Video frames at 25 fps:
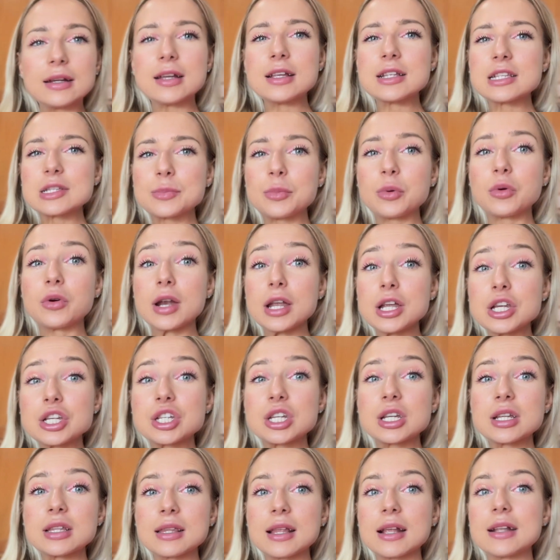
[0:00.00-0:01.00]

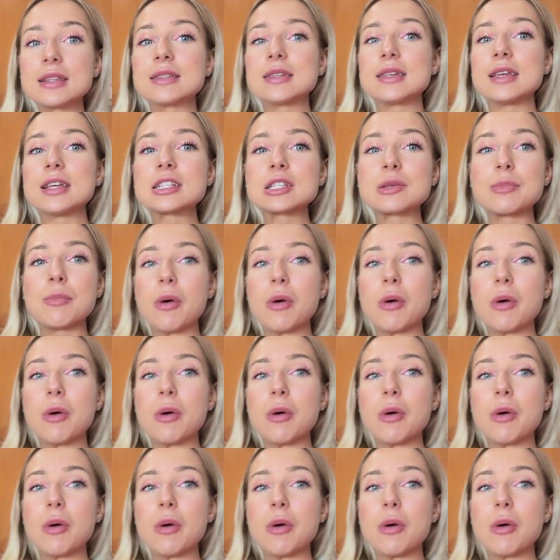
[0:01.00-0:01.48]
inspiration that it's